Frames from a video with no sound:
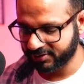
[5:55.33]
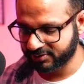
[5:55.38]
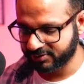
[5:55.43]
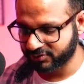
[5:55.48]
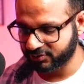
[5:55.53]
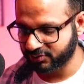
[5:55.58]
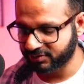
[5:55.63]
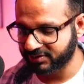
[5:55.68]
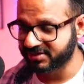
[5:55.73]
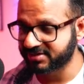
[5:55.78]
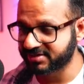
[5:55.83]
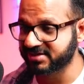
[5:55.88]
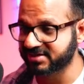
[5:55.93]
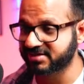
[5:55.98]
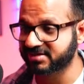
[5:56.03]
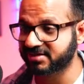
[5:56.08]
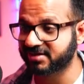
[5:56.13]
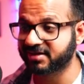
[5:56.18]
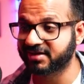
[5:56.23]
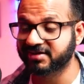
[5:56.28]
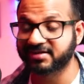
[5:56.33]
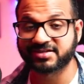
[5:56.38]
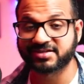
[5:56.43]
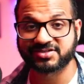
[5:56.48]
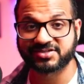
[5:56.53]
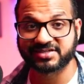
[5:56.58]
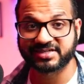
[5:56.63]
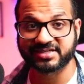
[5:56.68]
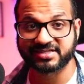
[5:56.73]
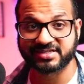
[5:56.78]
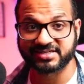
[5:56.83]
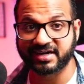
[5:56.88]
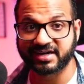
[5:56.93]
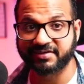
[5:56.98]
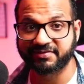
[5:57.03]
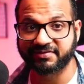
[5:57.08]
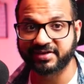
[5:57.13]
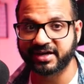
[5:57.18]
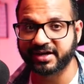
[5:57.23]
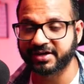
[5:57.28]
So this is another stage
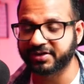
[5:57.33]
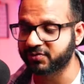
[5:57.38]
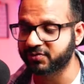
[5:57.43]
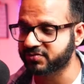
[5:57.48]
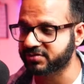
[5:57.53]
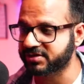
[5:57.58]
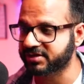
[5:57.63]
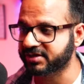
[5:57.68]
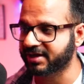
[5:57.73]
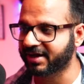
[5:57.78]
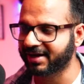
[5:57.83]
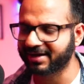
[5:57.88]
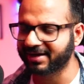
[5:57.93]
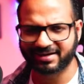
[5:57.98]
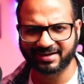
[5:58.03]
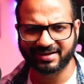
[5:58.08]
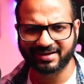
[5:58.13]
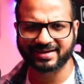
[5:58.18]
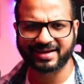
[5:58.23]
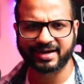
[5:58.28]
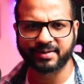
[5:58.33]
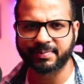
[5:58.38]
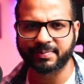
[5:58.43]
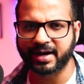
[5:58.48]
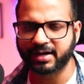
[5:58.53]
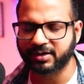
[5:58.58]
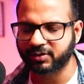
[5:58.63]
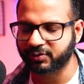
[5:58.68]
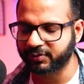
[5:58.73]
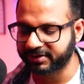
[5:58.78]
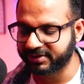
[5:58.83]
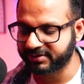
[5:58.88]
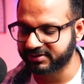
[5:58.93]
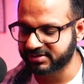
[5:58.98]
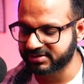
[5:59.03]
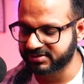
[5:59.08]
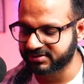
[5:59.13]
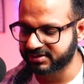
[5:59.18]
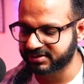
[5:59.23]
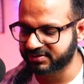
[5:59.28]
that we are using. I'll get back to it.
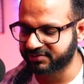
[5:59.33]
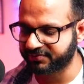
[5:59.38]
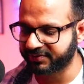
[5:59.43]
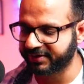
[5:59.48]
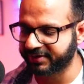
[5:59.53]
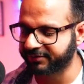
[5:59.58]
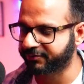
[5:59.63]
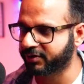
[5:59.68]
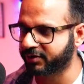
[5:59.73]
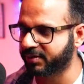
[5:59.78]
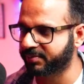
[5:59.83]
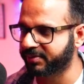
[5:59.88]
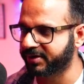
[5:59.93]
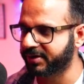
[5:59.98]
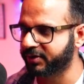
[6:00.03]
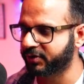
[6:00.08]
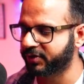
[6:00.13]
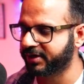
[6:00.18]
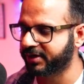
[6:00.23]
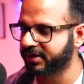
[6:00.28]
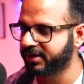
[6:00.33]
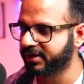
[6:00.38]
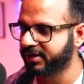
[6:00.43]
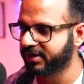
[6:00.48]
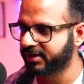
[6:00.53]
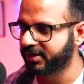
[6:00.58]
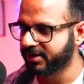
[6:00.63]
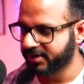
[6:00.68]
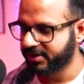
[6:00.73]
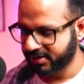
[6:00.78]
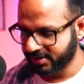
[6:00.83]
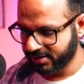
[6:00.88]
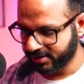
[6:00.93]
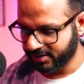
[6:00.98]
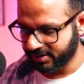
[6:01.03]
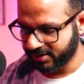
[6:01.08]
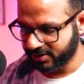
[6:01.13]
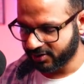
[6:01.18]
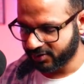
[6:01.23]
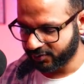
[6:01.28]
Just wait for a minute. Okay.
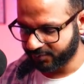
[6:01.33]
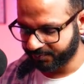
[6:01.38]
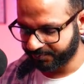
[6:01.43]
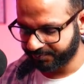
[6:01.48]
Now